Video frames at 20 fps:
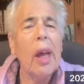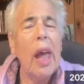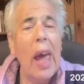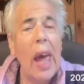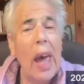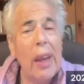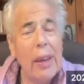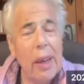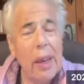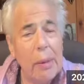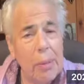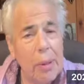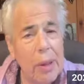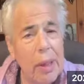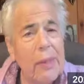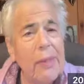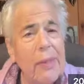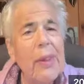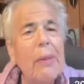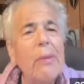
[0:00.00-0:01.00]
And I
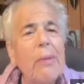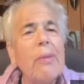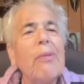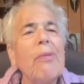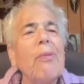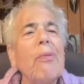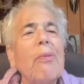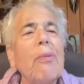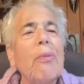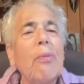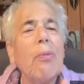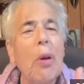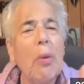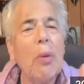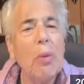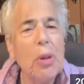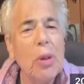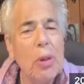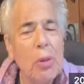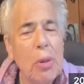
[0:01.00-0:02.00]
believe that what
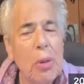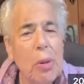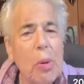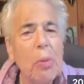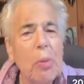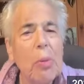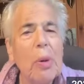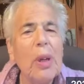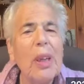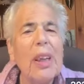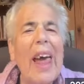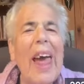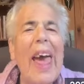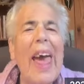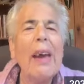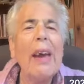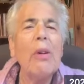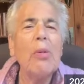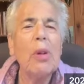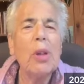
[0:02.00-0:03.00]
we're doing when we're
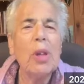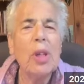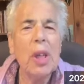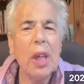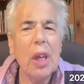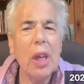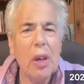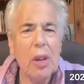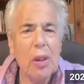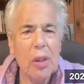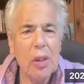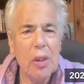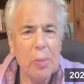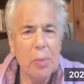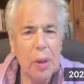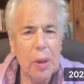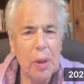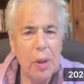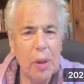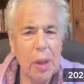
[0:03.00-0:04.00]
languaging our
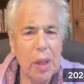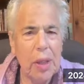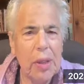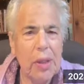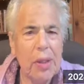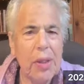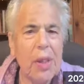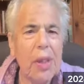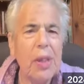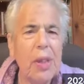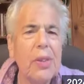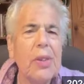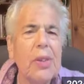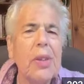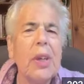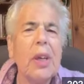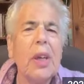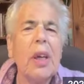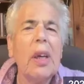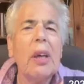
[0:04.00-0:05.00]

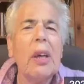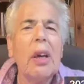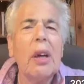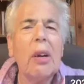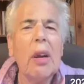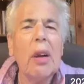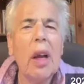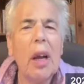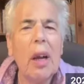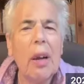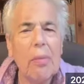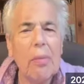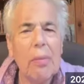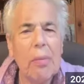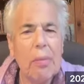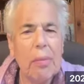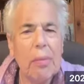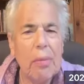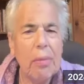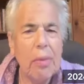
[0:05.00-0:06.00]
experiences
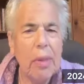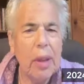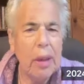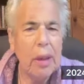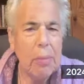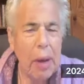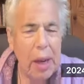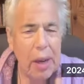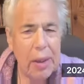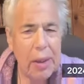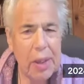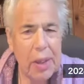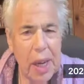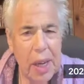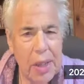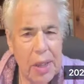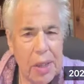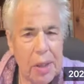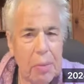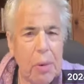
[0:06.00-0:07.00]
in
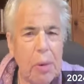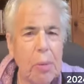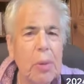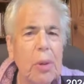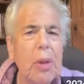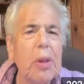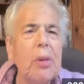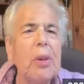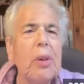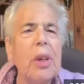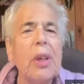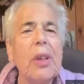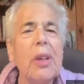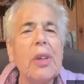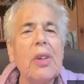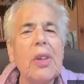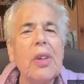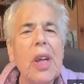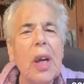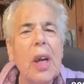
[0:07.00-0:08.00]
meditation, what we're doing in the
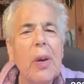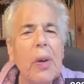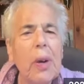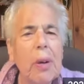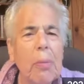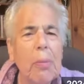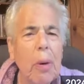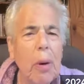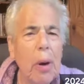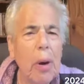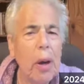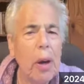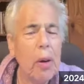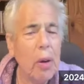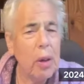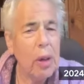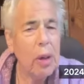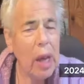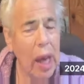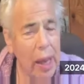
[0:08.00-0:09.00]
sharing part
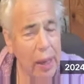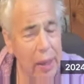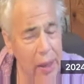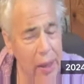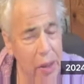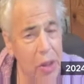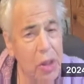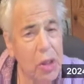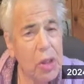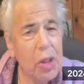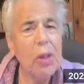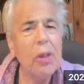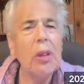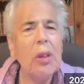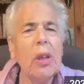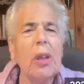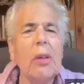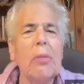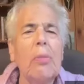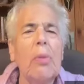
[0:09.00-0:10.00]
and in the
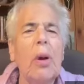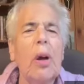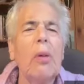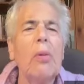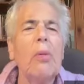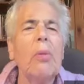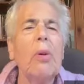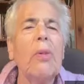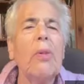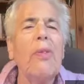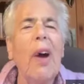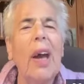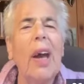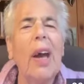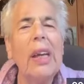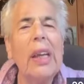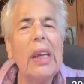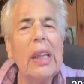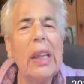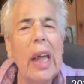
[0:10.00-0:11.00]
journaling part, when we're
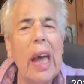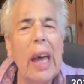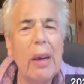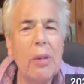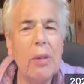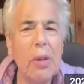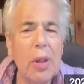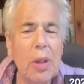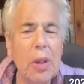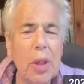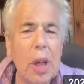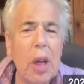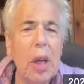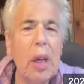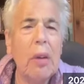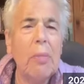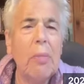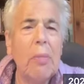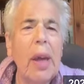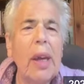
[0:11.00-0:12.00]
finding language,
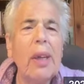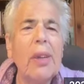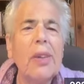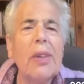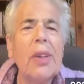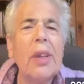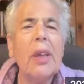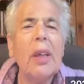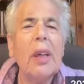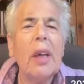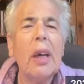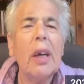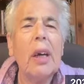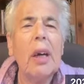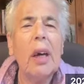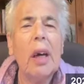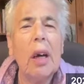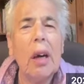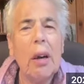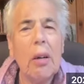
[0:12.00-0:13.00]
makes it
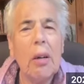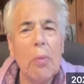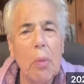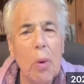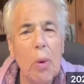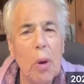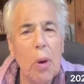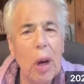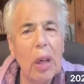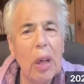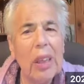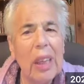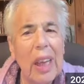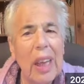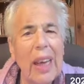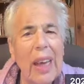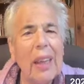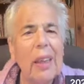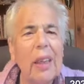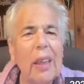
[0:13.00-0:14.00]
more
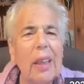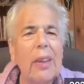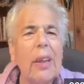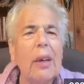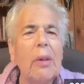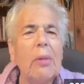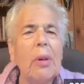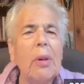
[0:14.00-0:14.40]
likely that